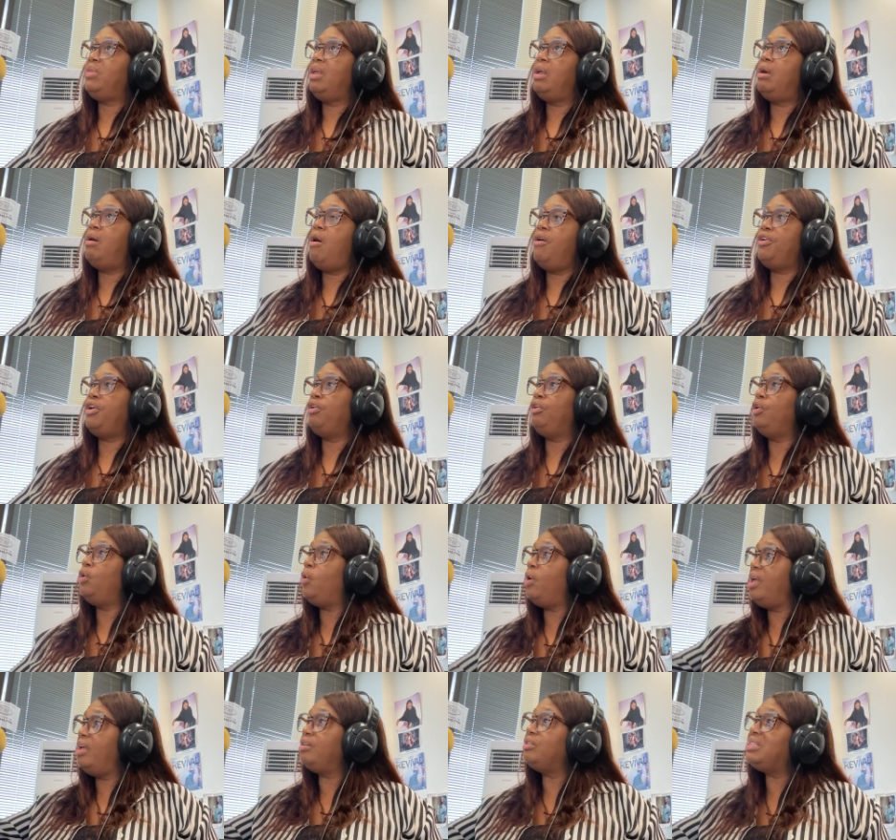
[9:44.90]
garnered
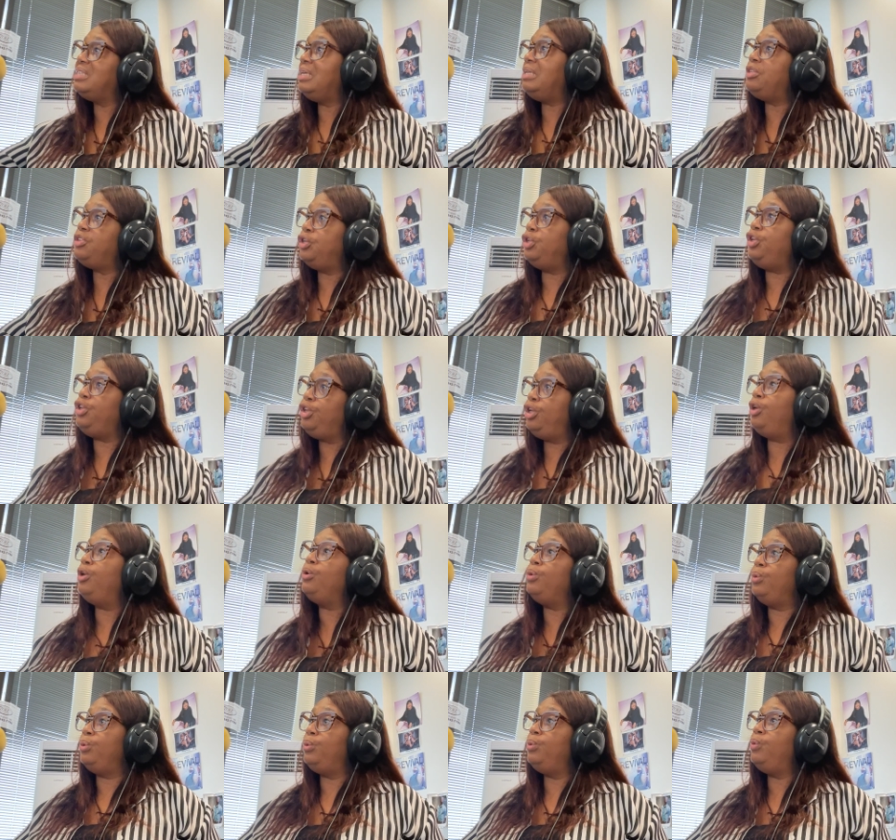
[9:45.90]
loyalty to
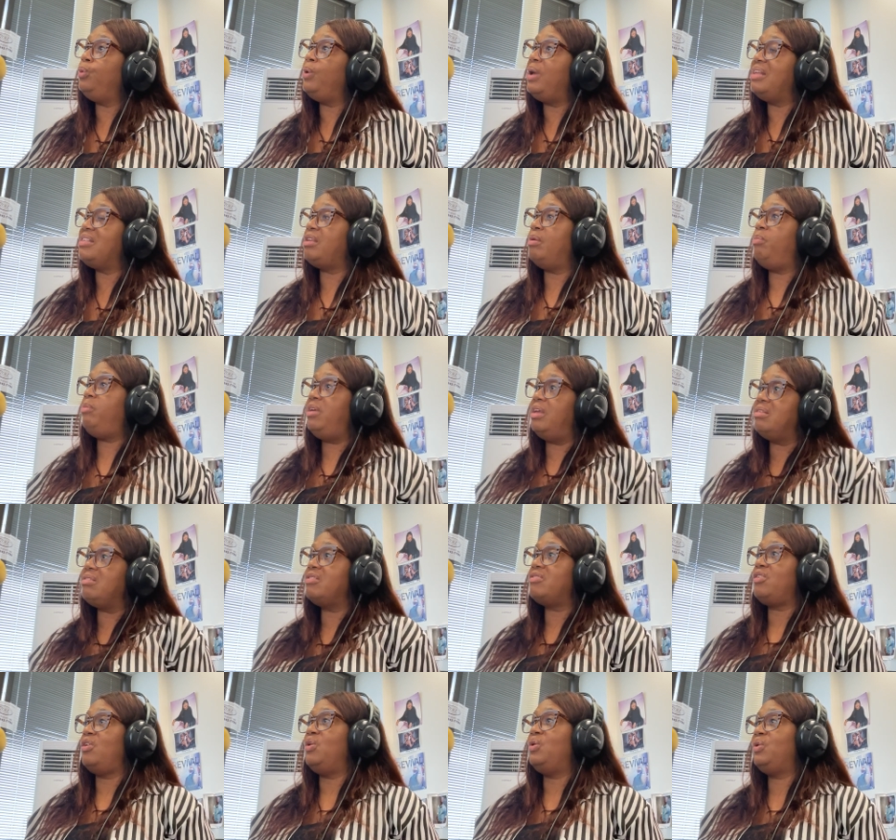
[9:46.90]
you as a
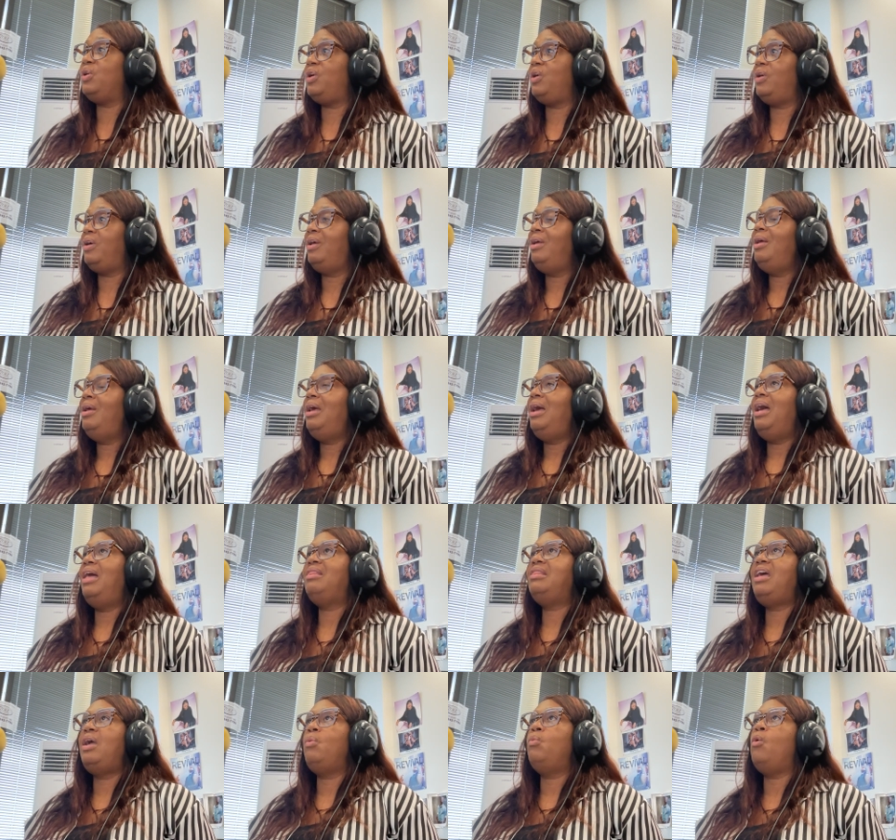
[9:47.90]
business owner
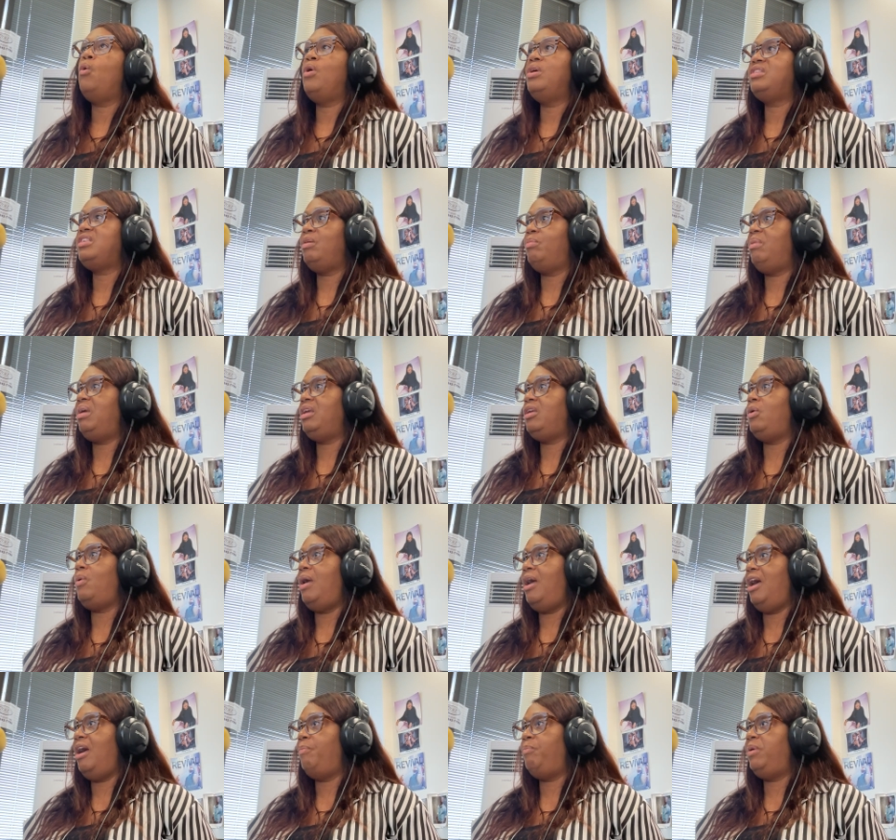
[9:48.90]
and they want to make you
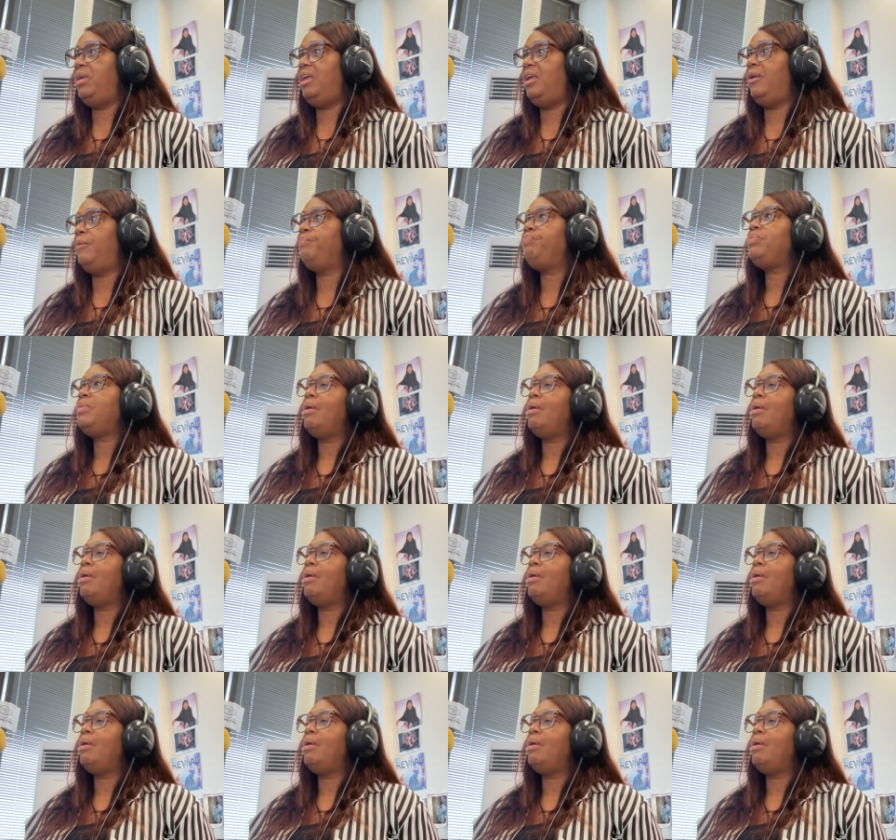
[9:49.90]
happy.